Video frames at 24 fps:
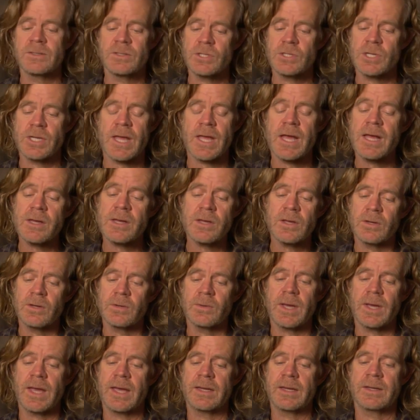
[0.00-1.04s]

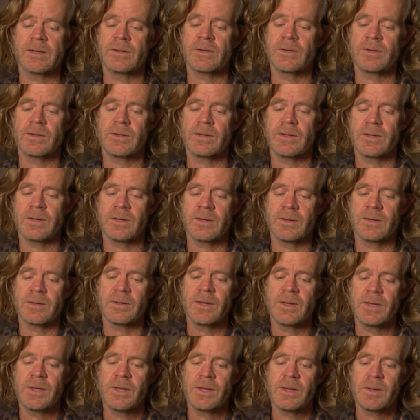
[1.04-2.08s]
Chicago. And uh,
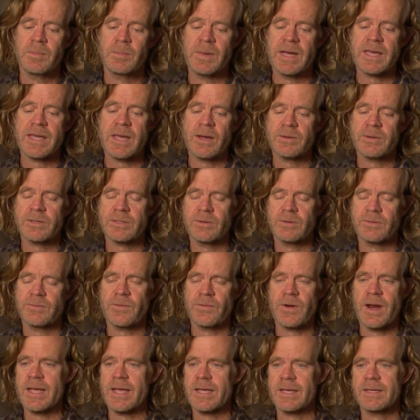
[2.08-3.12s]
my character
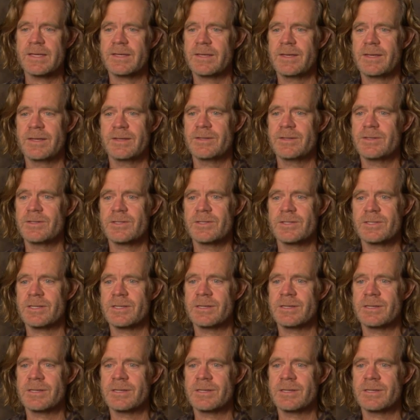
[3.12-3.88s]
Frank is